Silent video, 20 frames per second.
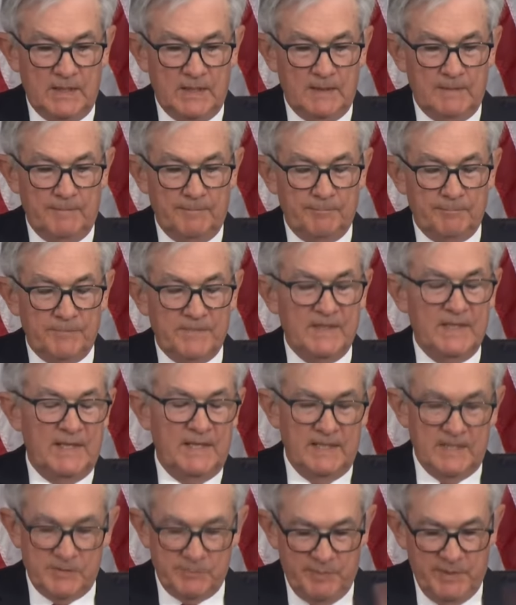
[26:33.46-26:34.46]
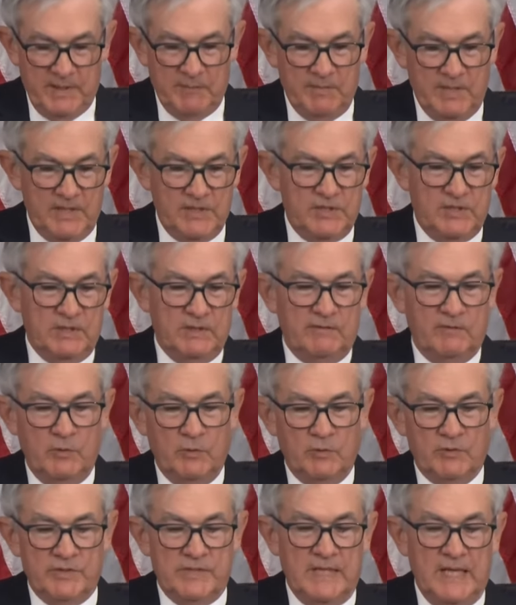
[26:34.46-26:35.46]
And as Ben mentioned, of
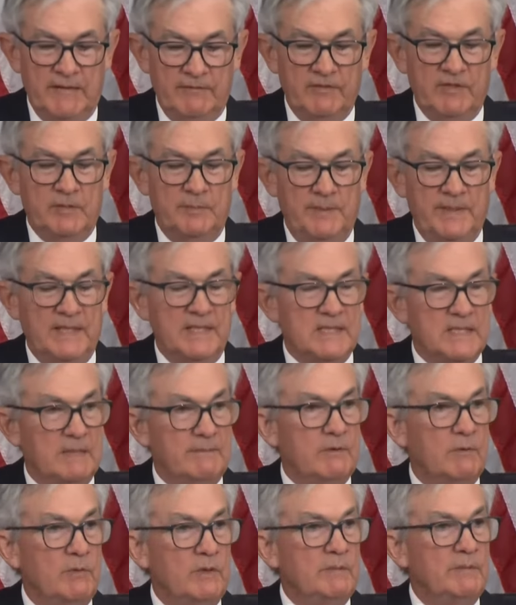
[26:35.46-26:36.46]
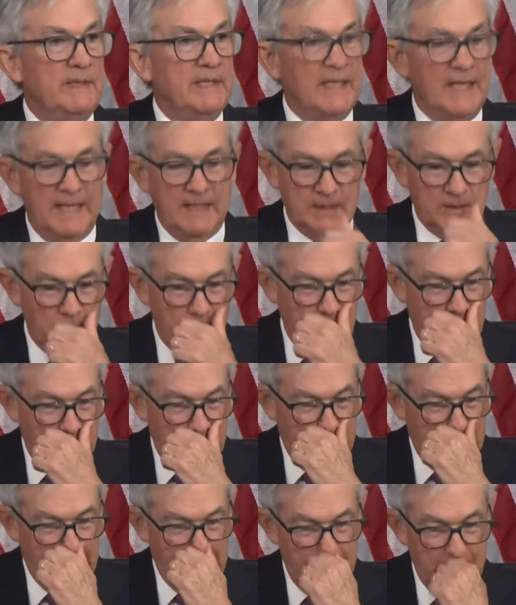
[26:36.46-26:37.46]
course, after the pandemic, we began
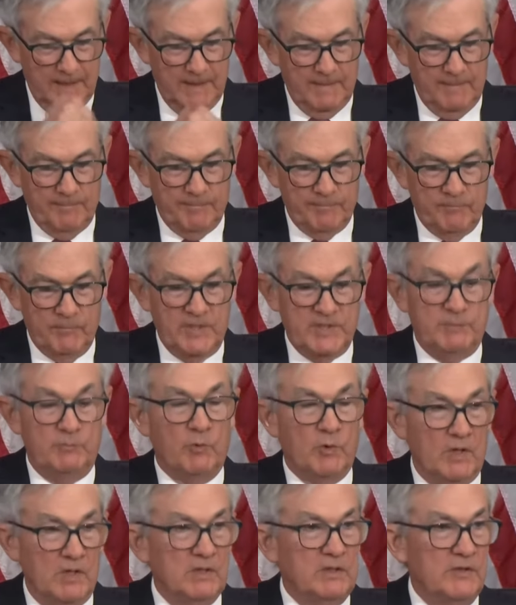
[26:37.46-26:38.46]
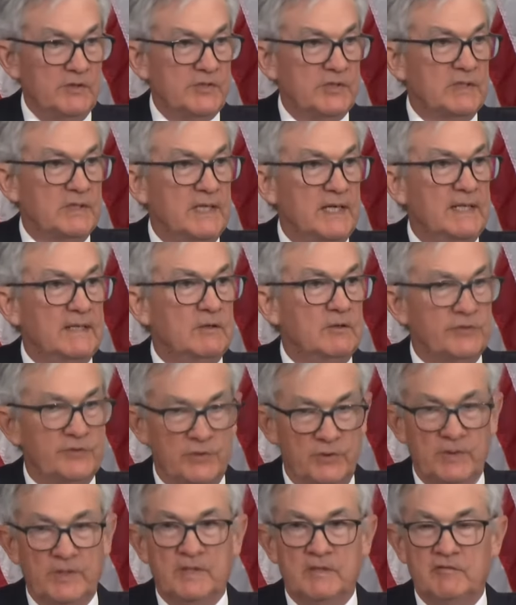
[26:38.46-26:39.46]
looking at much more closely at
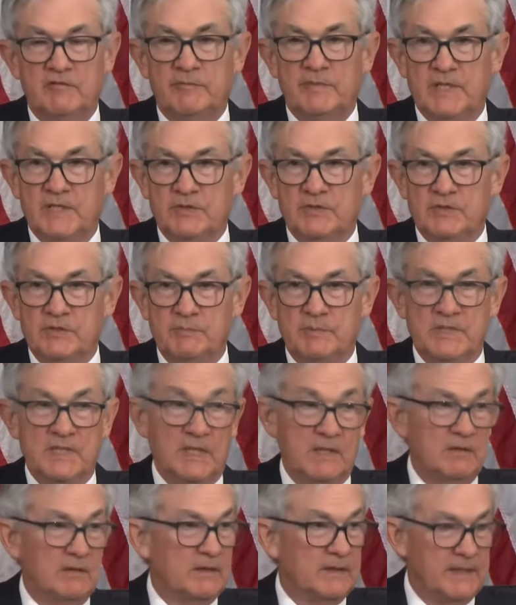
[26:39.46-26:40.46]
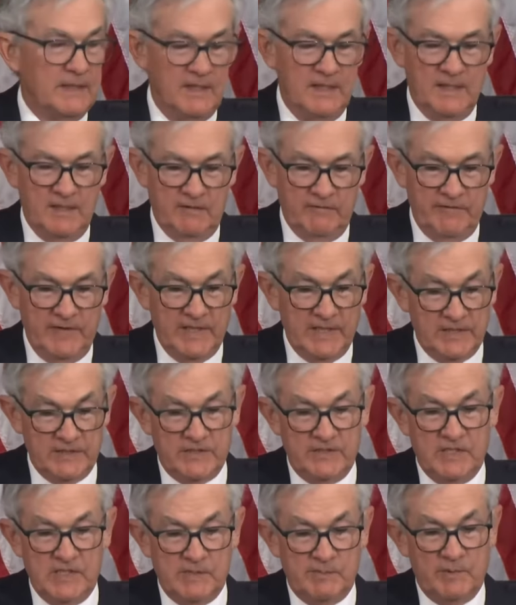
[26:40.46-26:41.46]
alternative measures, particularly
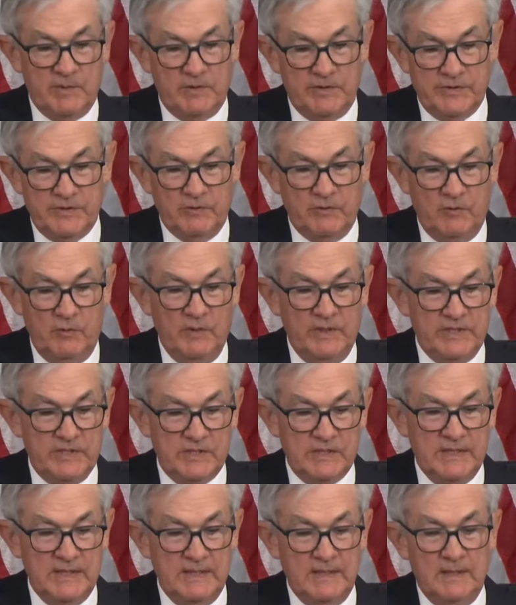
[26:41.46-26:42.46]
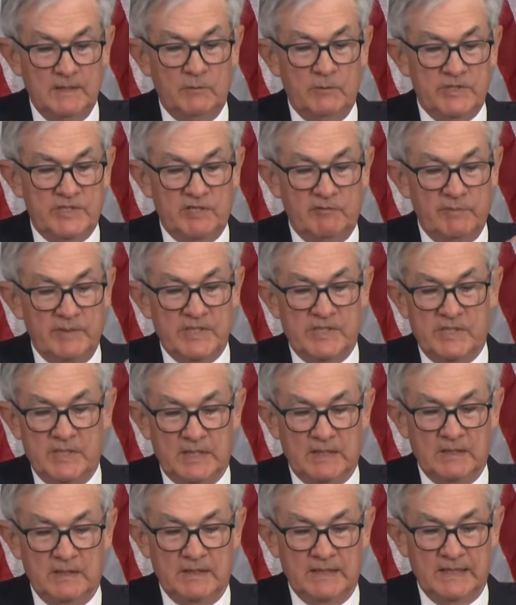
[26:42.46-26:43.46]
vacancies, but also quits, which have been
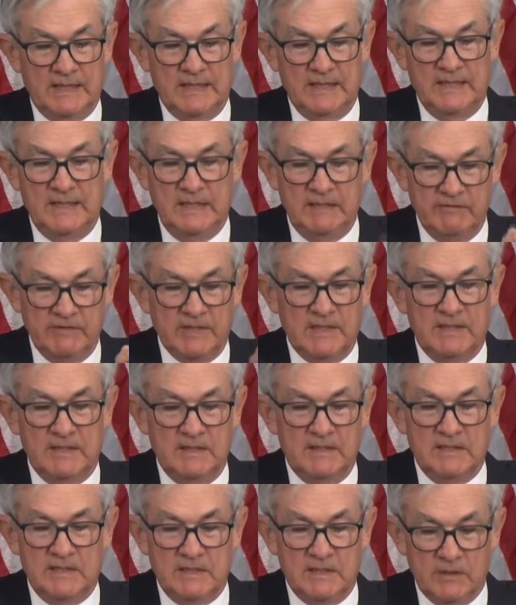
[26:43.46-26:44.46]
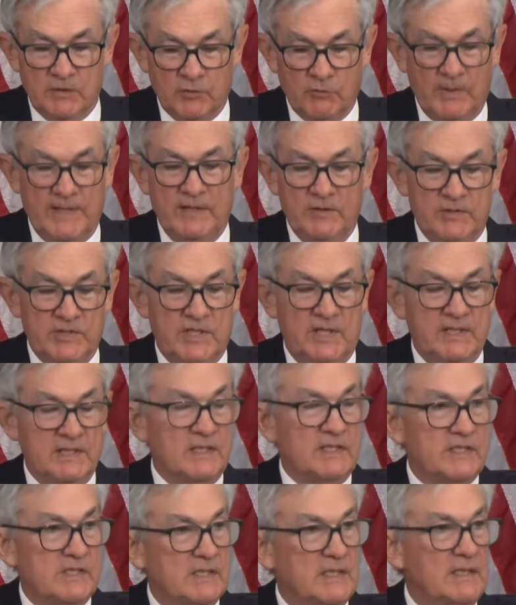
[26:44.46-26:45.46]
signaling even greater
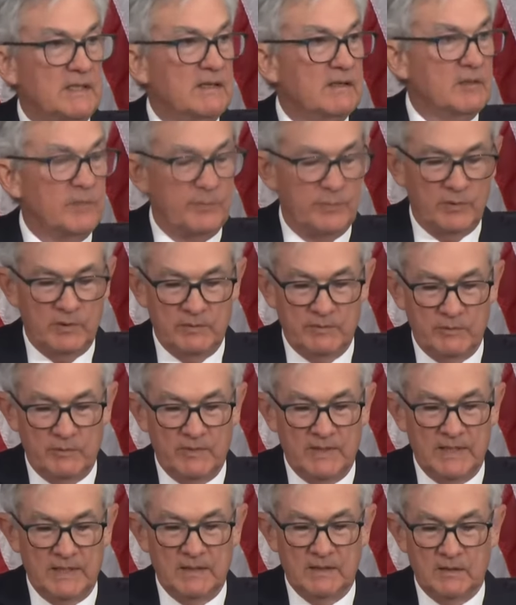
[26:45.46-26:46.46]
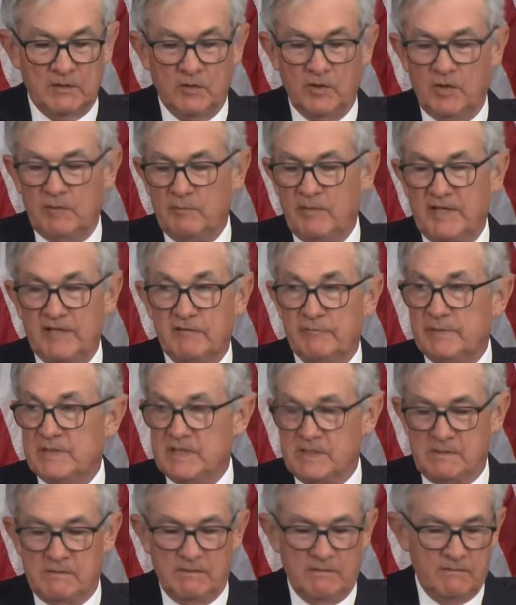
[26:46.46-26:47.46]
tightness than the unemployment rate alone
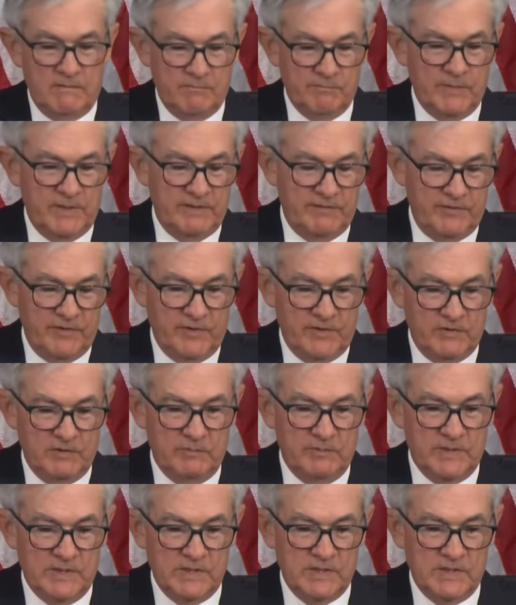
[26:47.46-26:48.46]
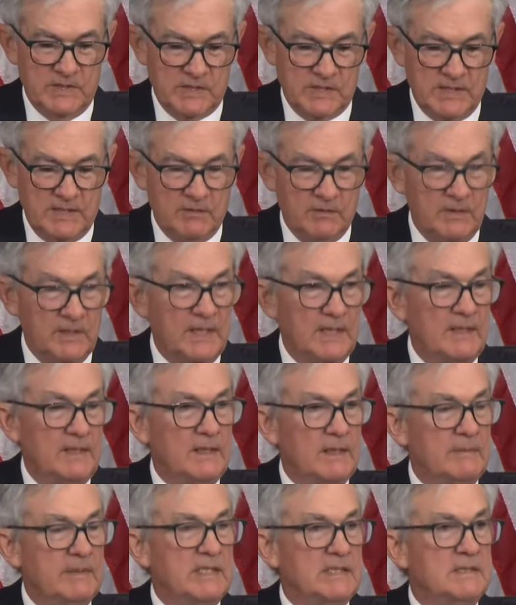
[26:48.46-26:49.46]
might have thought to signal.
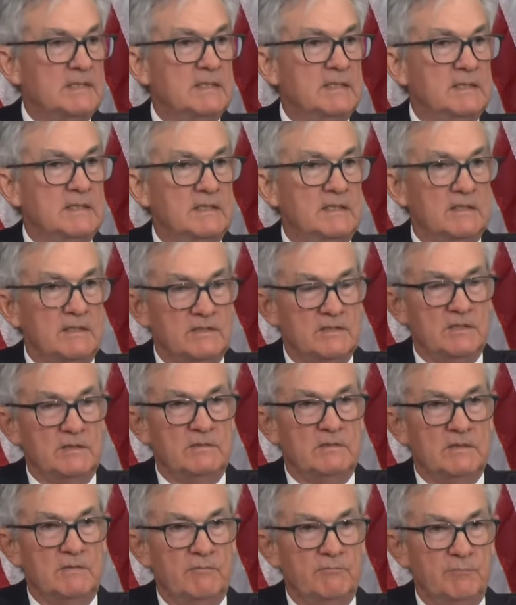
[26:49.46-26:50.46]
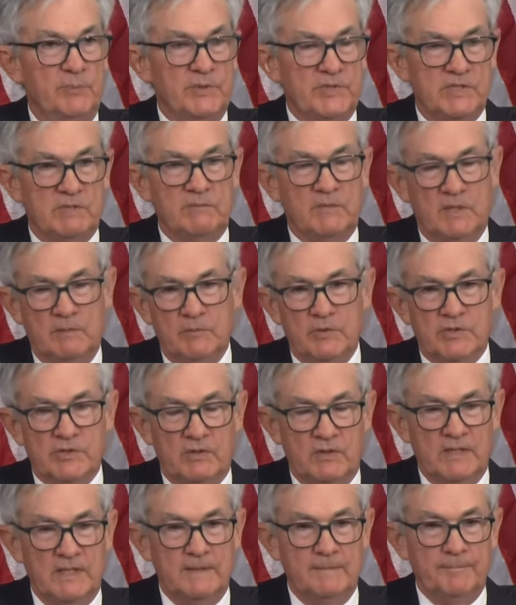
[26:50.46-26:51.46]
I mean, to put some
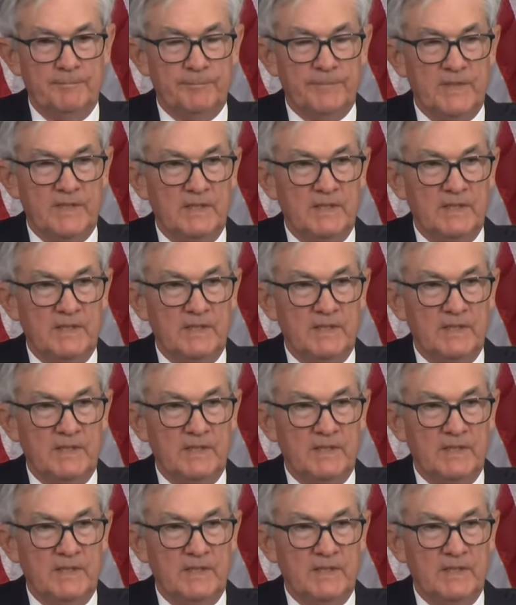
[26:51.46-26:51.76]
numbers on it,